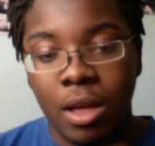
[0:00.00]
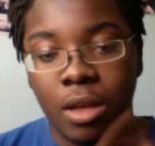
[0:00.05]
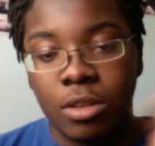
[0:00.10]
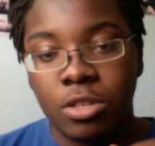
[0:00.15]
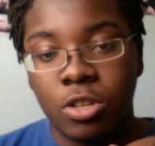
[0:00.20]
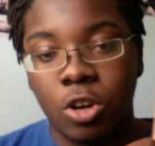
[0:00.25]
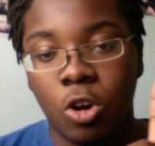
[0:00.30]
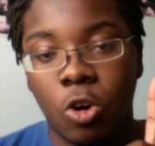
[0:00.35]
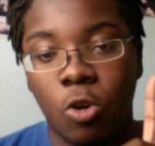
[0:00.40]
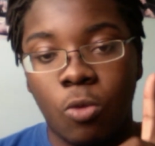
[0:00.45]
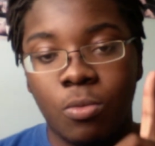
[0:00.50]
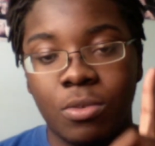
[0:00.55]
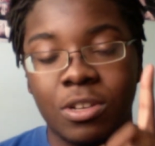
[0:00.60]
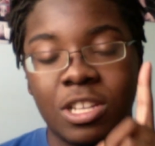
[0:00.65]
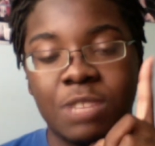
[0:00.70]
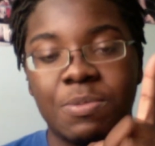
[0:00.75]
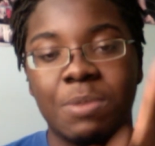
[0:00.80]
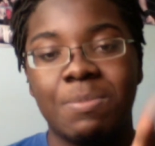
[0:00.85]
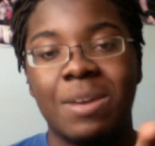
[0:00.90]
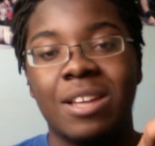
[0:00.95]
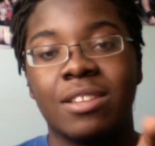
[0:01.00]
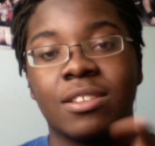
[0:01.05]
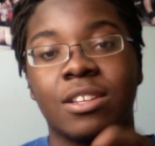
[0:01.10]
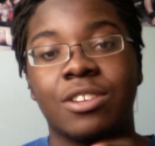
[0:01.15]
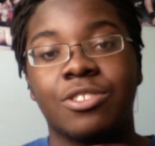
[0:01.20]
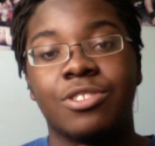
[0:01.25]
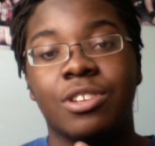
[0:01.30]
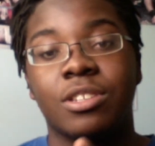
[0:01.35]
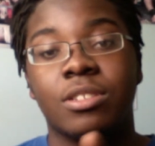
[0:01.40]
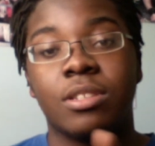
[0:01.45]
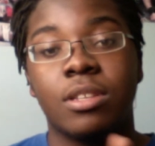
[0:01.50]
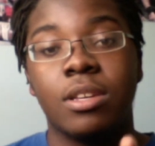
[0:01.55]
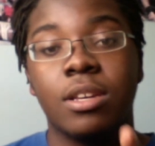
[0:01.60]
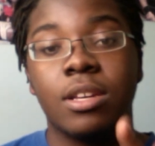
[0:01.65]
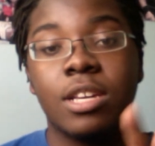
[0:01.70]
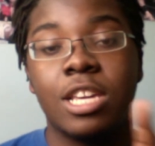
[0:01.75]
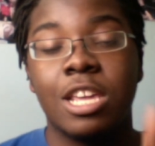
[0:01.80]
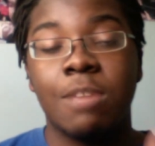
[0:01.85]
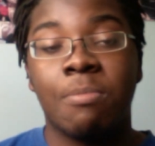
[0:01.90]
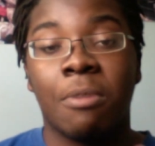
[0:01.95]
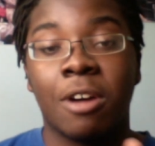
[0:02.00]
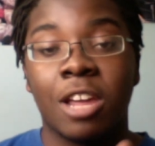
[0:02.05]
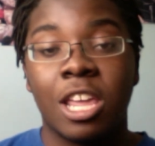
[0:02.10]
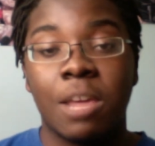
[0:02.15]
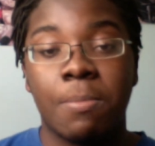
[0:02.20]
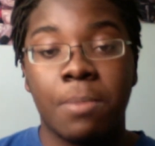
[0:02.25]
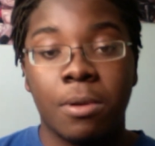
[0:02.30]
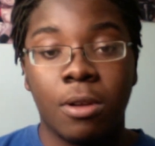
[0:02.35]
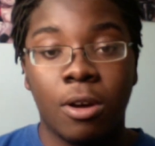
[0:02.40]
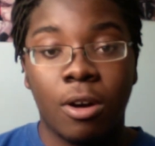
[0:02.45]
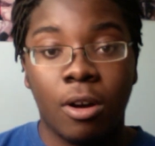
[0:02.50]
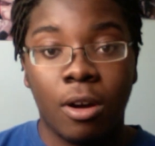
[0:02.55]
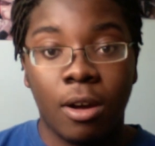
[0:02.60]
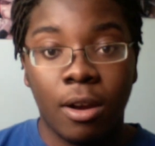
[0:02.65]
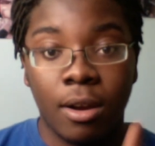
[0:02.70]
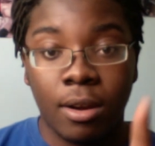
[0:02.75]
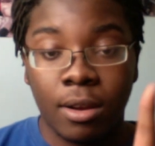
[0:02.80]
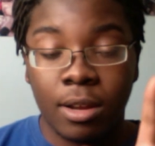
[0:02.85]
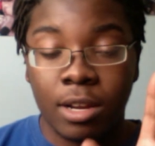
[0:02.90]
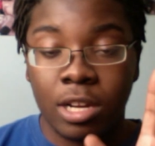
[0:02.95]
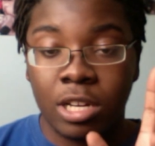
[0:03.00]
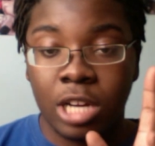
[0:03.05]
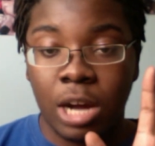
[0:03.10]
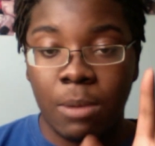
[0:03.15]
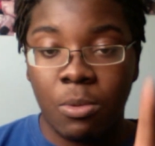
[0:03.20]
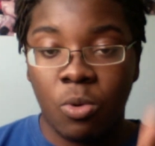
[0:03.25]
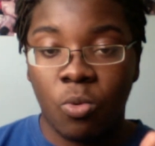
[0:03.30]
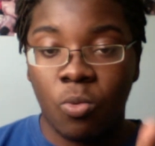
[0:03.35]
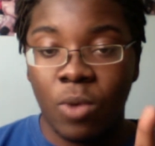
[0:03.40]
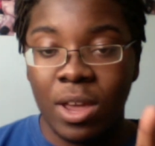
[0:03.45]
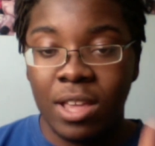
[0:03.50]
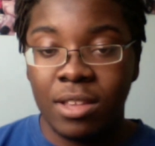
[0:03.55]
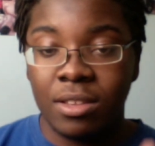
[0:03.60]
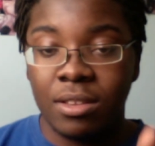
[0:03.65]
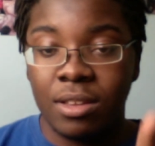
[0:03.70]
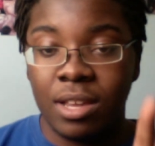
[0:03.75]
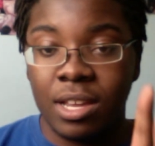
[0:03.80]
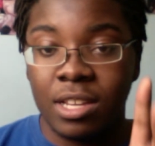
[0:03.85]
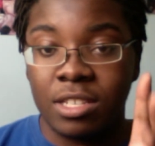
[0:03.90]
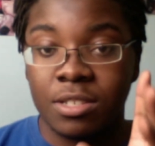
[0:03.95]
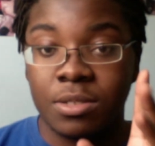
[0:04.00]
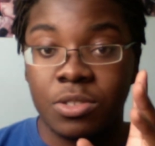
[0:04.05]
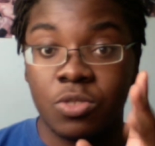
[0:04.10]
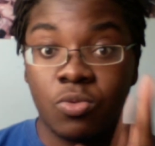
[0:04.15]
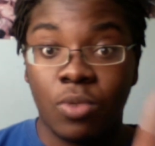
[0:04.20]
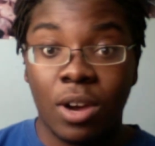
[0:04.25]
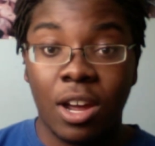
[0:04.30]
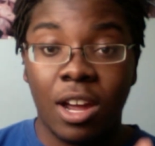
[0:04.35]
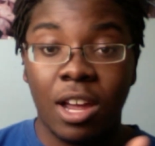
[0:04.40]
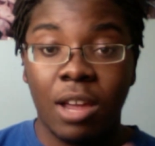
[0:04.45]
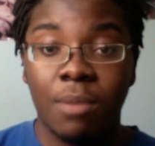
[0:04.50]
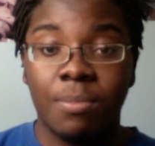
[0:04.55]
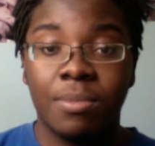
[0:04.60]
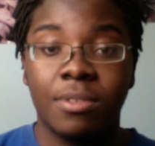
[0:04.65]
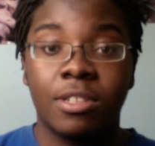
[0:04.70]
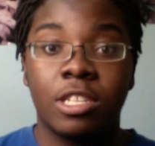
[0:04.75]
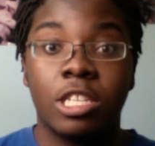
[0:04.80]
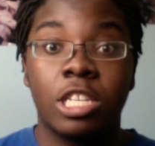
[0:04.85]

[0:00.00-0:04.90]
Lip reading: So, this has been MasterKingJC. Keep on keeping on. Comment, rate, and subscribe.